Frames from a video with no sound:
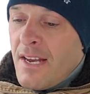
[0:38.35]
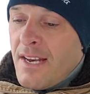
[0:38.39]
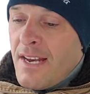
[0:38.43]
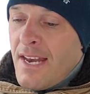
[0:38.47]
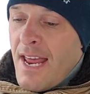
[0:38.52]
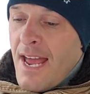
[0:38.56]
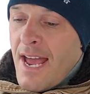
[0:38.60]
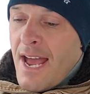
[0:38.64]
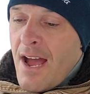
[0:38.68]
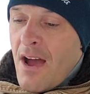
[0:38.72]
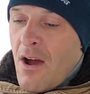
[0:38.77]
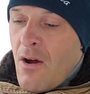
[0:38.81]

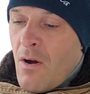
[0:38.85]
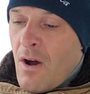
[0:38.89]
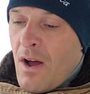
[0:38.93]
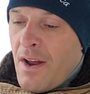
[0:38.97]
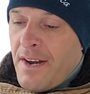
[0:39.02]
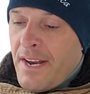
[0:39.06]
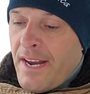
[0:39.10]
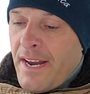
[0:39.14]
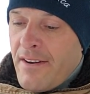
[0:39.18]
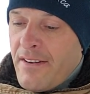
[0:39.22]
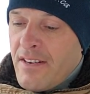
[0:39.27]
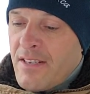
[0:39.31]
Now
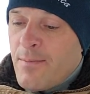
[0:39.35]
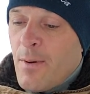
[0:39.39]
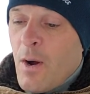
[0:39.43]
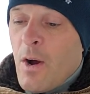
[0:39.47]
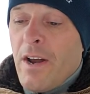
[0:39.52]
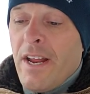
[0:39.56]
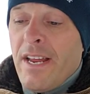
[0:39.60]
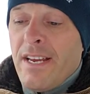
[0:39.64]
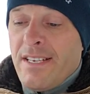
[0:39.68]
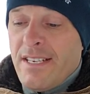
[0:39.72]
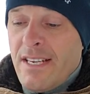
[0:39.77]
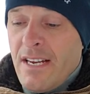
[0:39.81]
on to Harry's
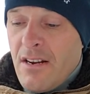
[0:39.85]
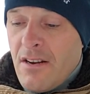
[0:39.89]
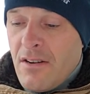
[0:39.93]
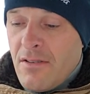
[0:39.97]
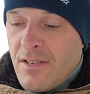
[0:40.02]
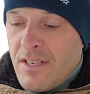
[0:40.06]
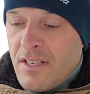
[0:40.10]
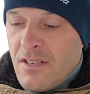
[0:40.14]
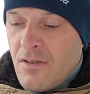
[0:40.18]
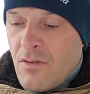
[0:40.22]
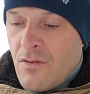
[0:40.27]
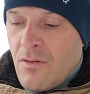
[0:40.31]
Barn.
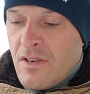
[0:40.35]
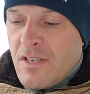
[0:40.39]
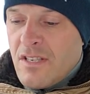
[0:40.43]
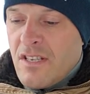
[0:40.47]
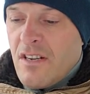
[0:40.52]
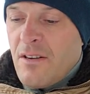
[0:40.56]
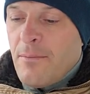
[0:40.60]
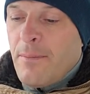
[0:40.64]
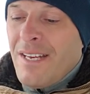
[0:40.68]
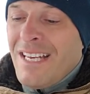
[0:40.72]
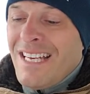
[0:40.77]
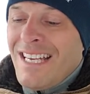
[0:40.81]
Anteros is a horse
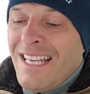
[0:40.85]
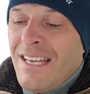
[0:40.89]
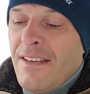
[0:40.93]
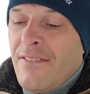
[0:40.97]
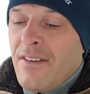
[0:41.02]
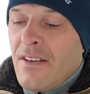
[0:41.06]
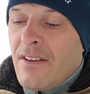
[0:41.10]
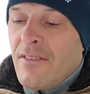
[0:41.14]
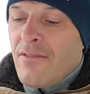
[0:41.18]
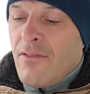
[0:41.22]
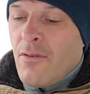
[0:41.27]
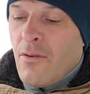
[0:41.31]
that'll be
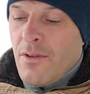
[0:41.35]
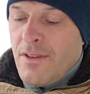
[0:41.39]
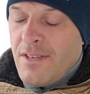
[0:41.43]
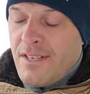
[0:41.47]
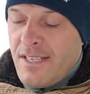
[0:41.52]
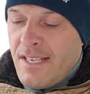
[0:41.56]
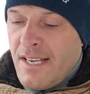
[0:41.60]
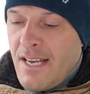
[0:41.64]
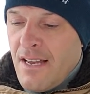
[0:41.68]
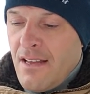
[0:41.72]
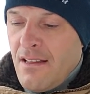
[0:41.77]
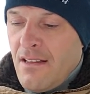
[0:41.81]
leaving for the
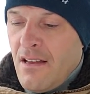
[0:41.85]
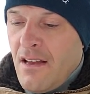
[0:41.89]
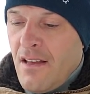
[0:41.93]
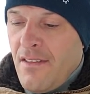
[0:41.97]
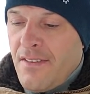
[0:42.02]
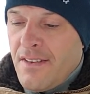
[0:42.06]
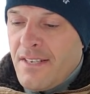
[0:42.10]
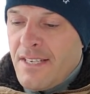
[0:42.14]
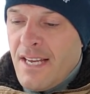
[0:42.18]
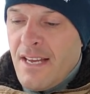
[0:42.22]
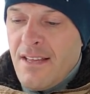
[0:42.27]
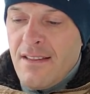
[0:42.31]
sale
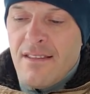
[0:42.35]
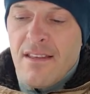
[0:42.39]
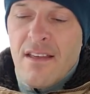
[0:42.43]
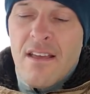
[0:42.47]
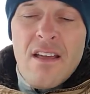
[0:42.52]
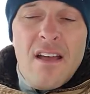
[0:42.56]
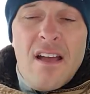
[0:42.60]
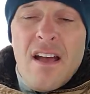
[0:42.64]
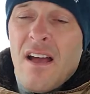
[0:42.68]
on the 10th.